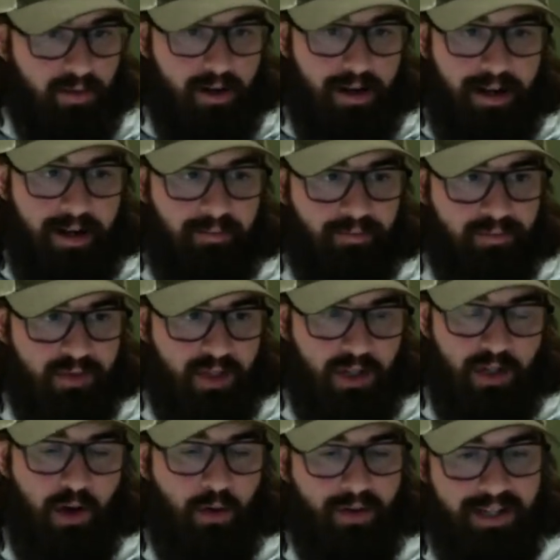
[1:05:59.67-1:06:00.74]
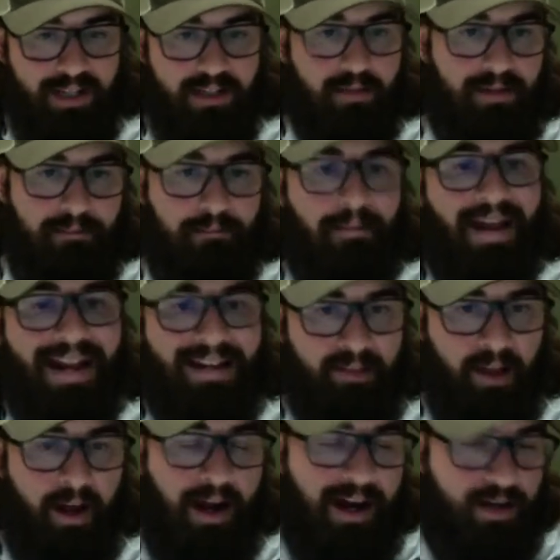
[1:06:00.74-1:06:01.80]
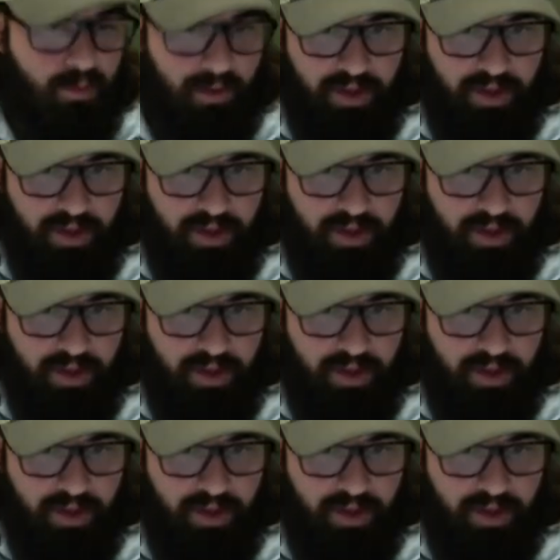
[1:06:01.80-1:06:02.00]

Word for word: Um, so you don't need to be mainlined with